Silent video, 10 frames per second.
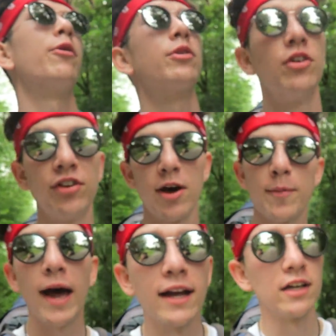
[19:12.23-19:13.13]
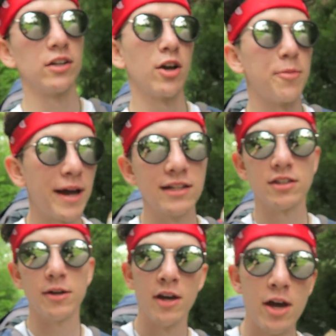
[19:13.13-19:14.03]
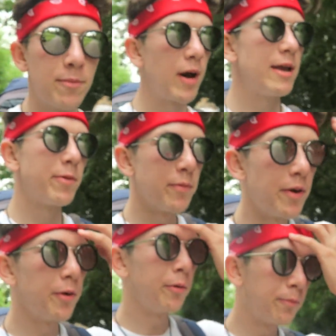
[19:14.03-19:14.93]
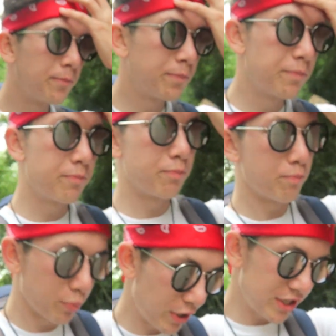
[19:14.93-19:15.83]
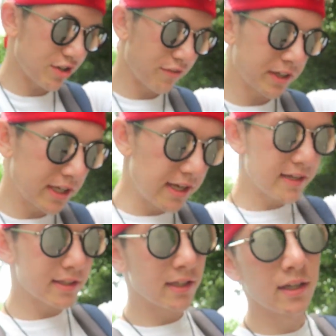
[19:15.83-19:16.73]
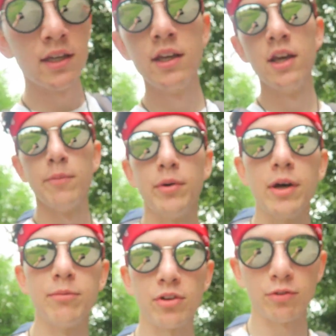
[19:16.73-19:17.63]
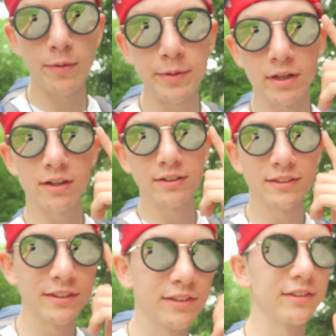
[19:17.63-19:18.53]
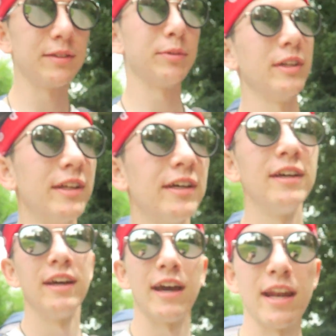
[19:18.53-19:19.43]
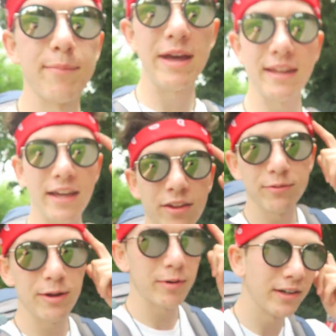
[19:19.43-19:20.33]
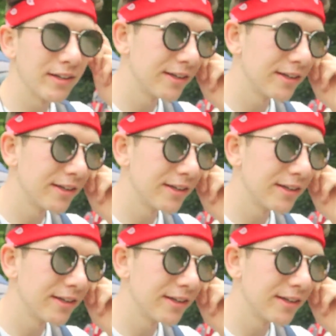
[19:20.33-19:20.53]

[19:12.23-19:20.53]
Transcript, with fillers: we've got to turn back well and go back to Paper Mill well played, Bridge, I think yeah, it is. But I'm still repping the glasses because they're pretty lit, and the bandana, the red one.